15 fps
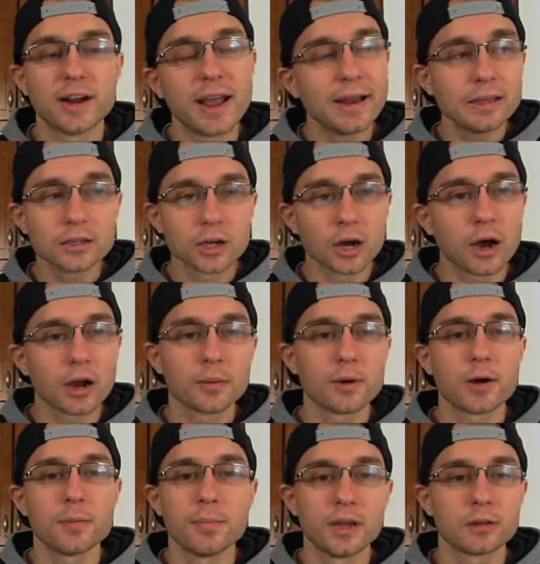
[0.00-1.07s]
Any talk
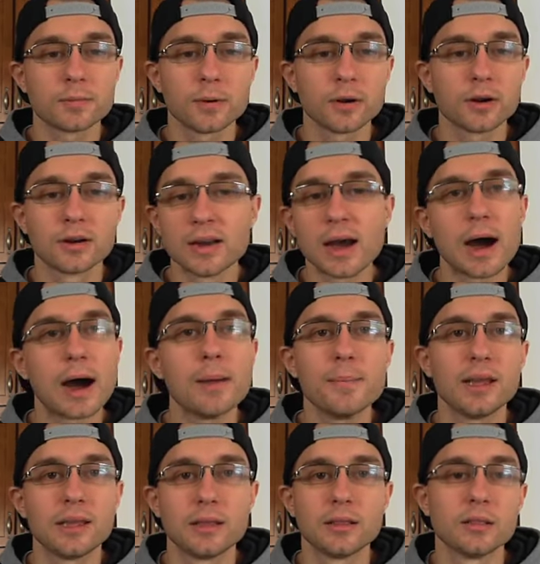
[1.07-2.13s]
about Pittsburgh not
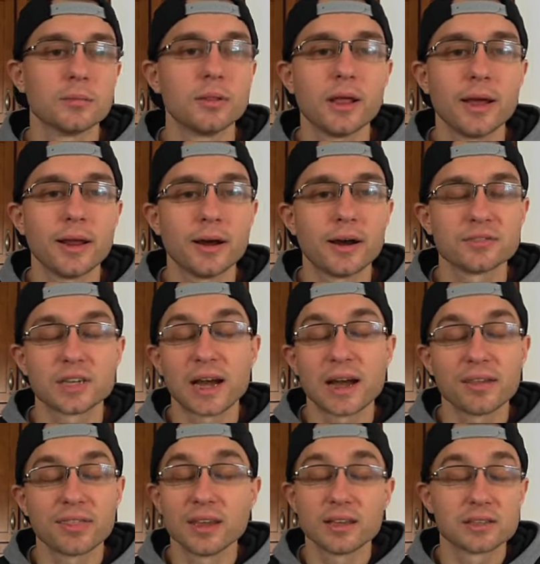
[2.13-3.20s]
making the playoffs, I
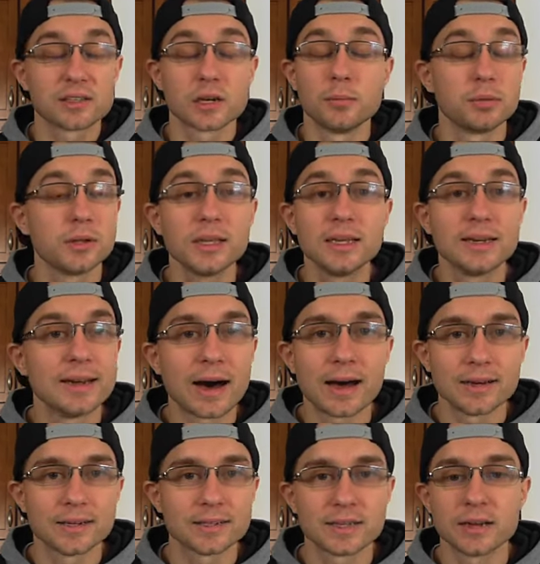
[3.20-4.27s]
think, is complete
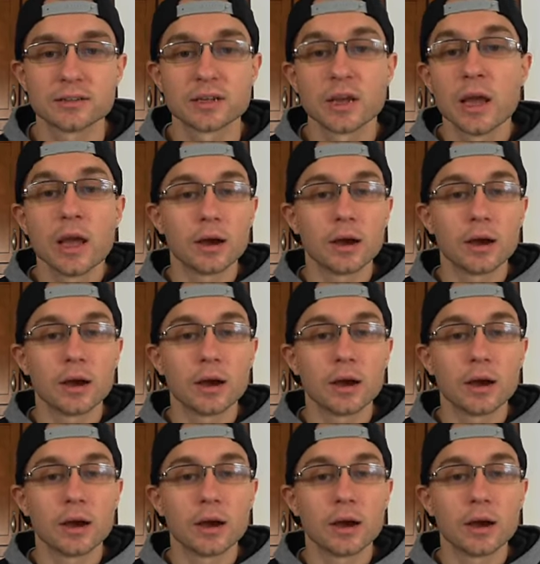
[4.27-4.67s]
nonsense,